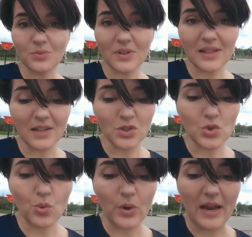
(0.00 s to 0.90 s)
really
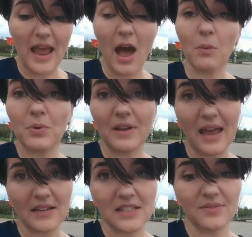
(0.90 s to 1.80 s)
enjoy output
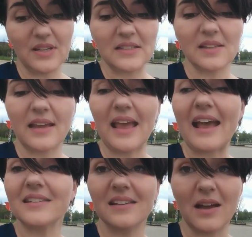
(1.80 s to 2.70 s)
activities like
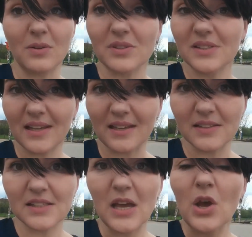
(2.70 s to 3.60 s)
acting out
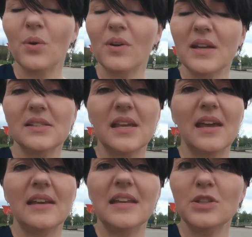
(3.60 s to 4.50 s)
skits. When I
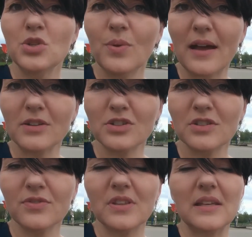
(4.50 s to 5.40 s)
say I need 2
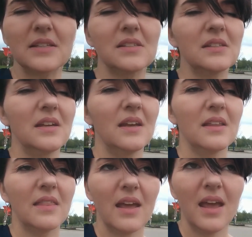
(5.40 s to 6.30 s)
actors for this,
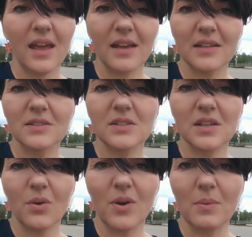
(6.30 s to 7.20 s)
the hands
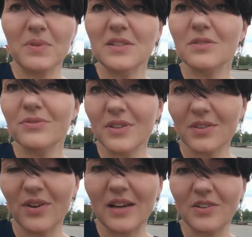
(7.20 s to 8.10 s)
go up. These are
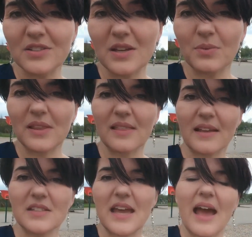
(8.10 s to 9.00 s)
5th graders. They really
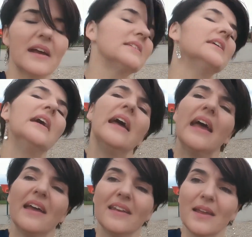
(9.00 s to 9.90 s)
like to act
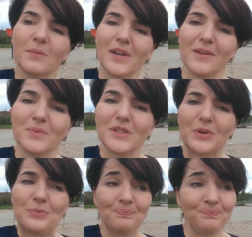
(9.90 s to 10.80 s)
and ham it up, so